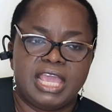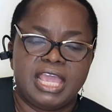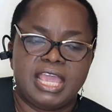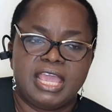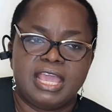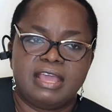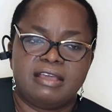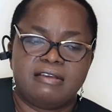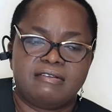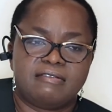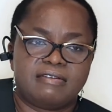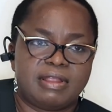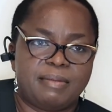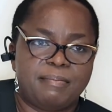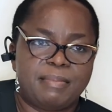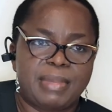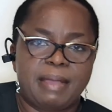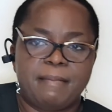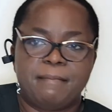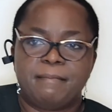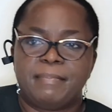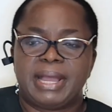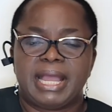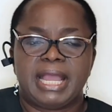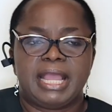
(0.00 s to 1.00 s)

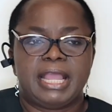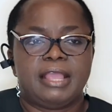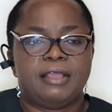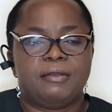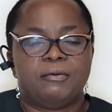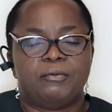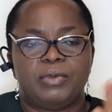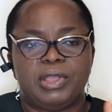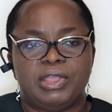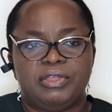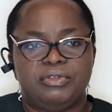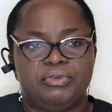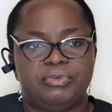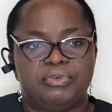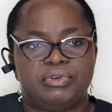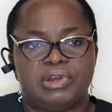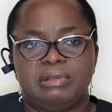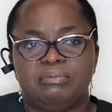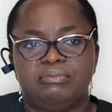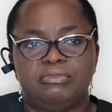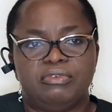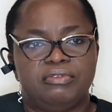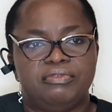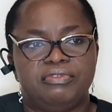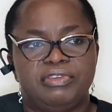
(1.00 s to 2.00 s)
remember when you are
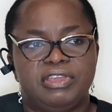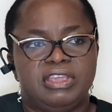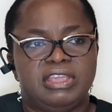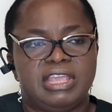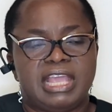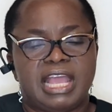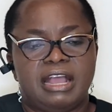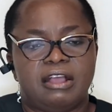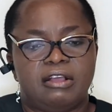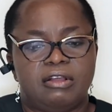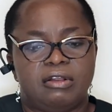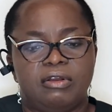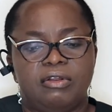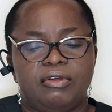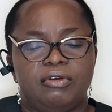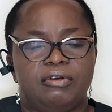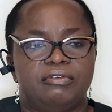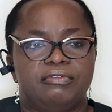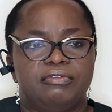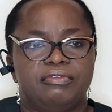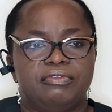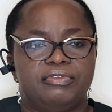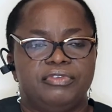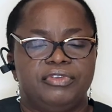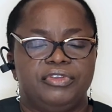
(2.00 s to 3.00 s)
removing your glove